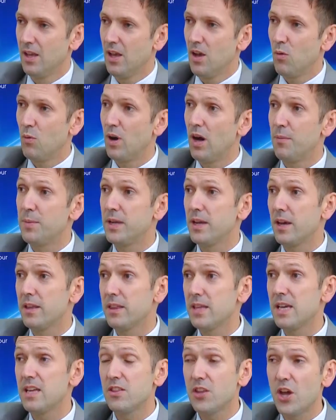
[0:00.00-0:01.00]
Well, I mean, I
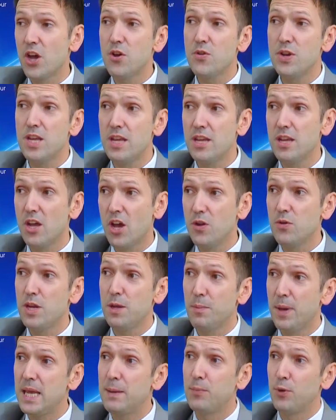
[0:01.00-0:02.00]
think the only
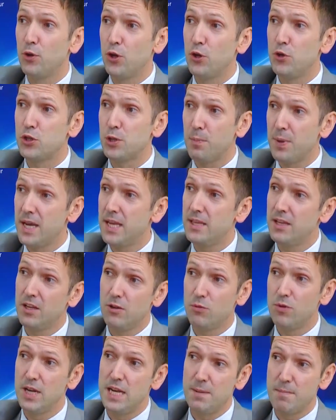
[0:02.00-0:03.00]
people whose opinion
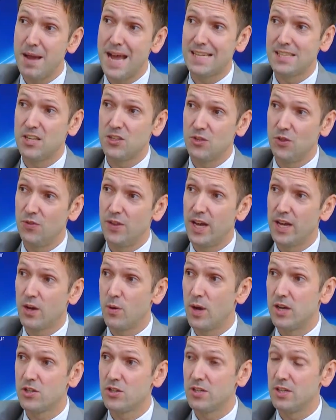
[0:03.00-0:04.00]
really matters on that
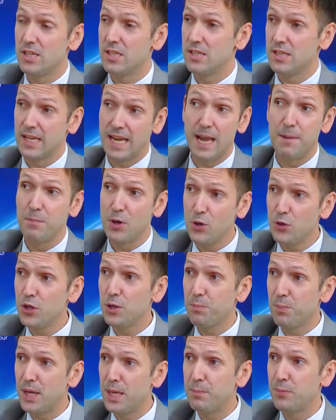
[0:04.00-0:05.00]
question is the Cambodian
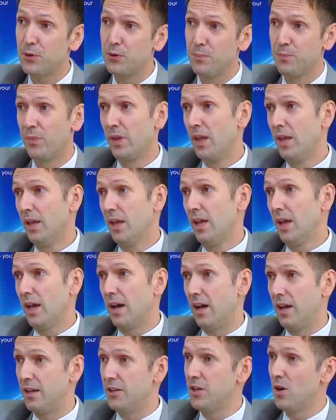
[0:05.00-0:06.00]
people.
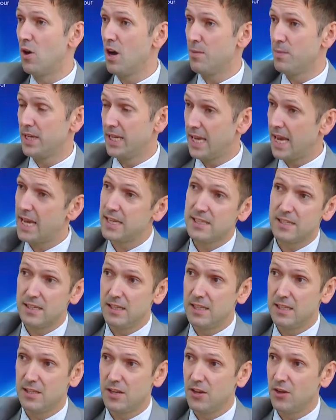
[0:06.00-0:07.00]
I'm a guest in
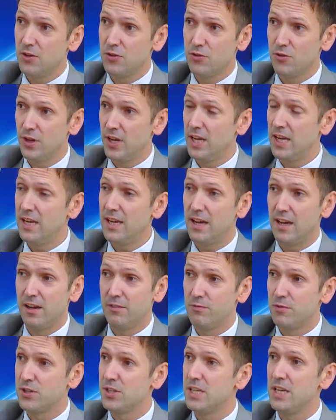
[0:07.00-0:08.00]
this country.
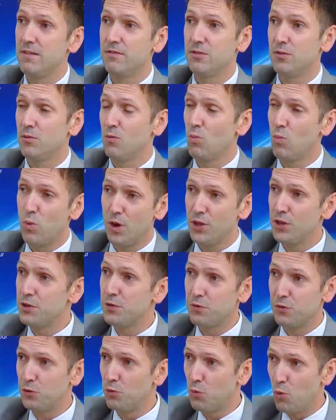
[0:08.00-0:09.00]
I've received a
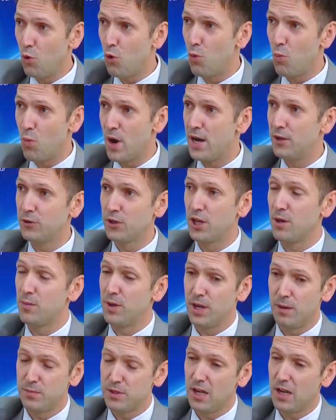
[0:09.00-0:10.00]
wonderful, warm welcome,
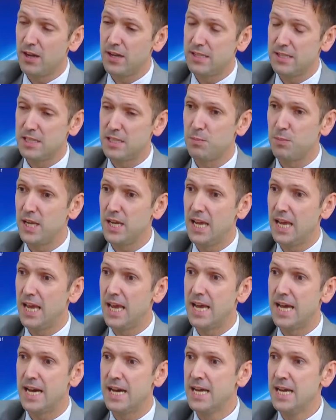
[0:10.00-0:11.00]
and I'm delighted to be
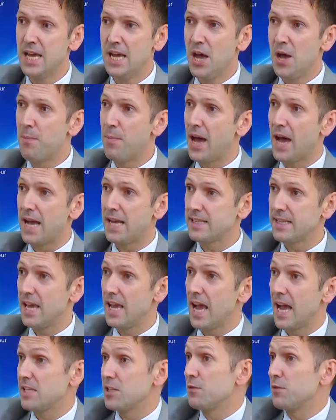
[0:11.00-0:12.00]
here. But as
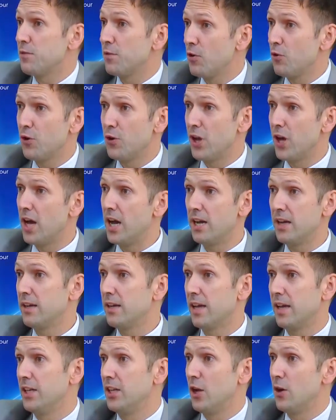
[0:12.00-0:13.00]
a foreigner,
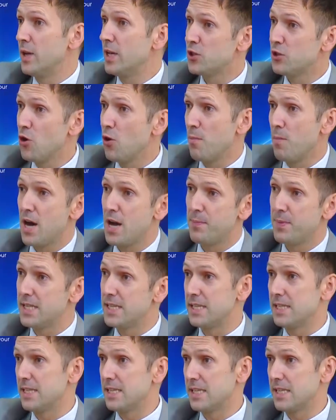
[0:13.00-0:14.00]
it's not my
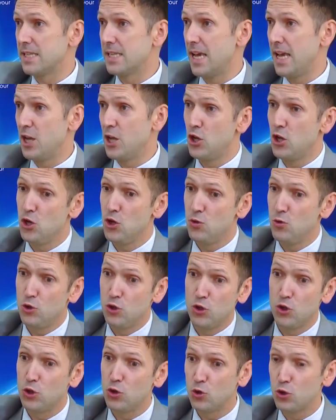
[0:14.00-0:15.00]
business to say who
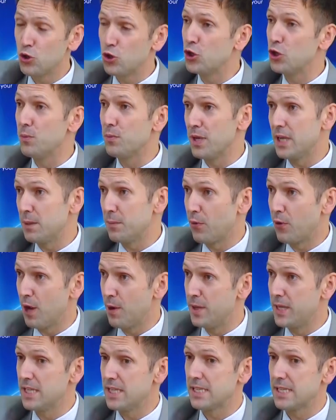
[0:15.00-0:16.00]
should or shouldn't be the Prime
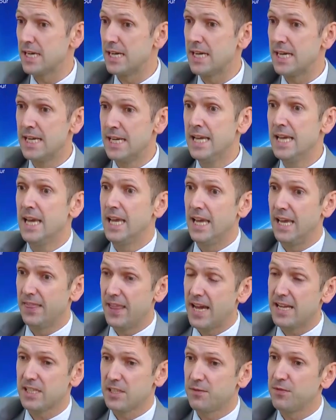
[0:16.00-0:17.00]
Minister.
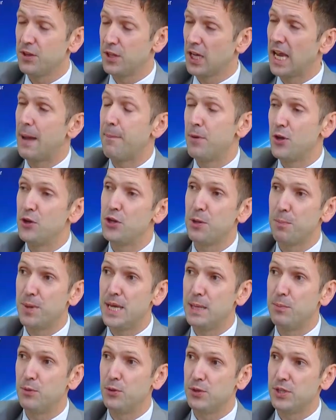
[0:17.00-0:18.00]
That's for the Cambodian
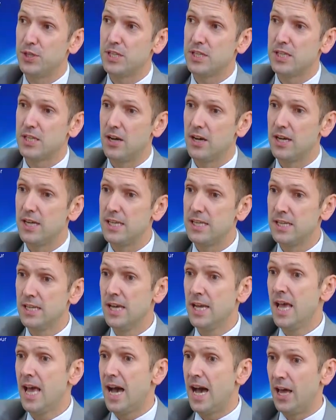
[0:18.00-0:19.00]
people to decide.
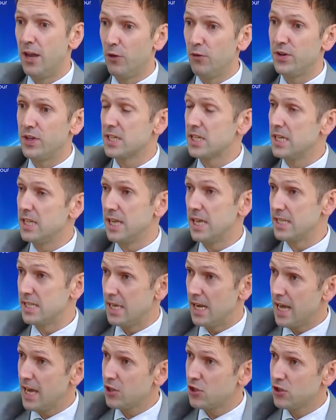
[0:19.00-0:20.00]
And obviously, there's an
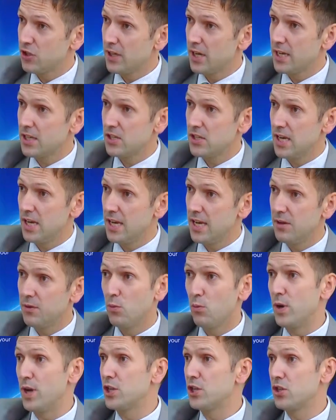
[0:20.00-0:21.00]
election next year,
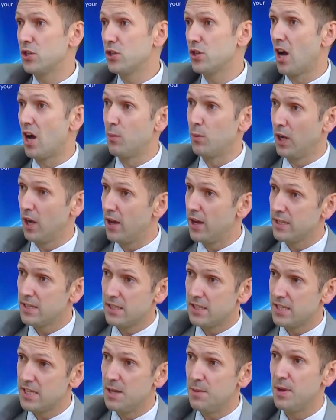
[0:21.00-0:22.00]
which I would like to
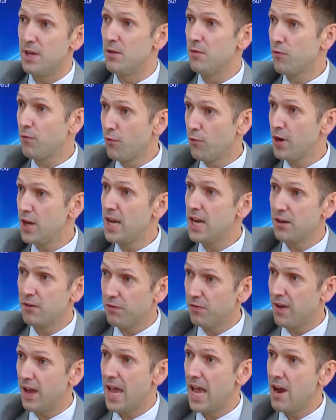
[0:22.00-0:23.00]
see be free and
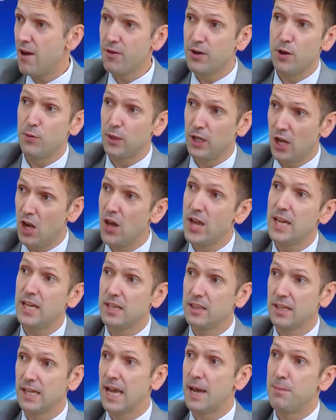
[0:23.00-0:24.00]
fair, and I would
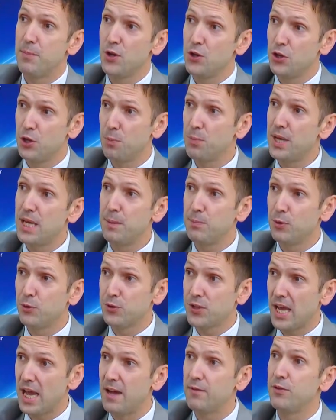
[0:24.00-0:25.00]
like the Cambodian people
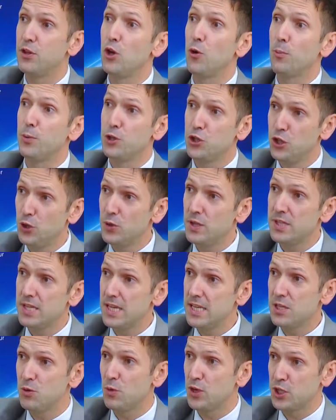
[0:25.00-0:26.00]
to have the
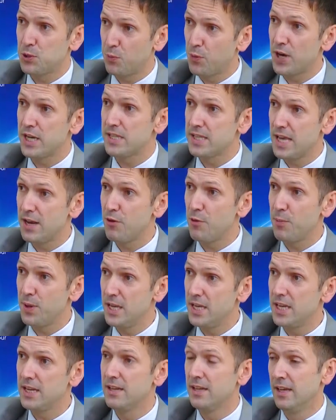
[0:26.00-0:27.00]
opportunity to express their
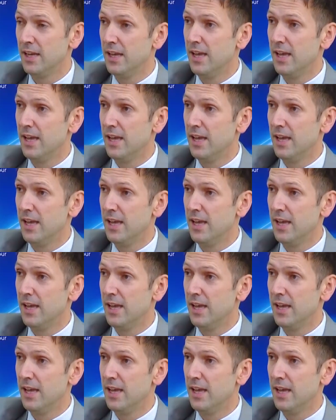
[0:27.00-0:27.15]
opinion.